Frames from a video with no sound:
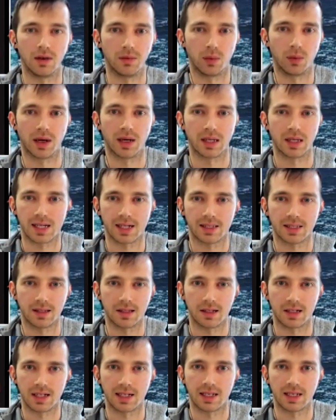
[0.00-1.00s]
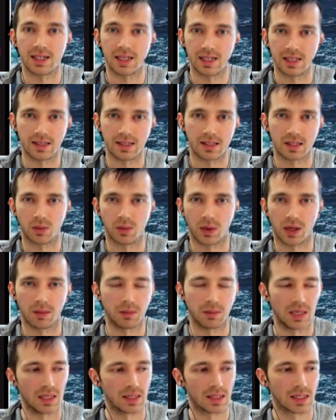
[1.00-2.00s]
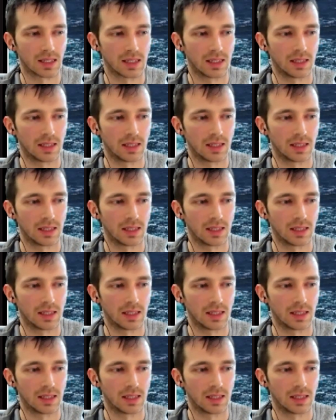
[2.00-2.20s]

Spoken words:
of what exactly the data is and what it means.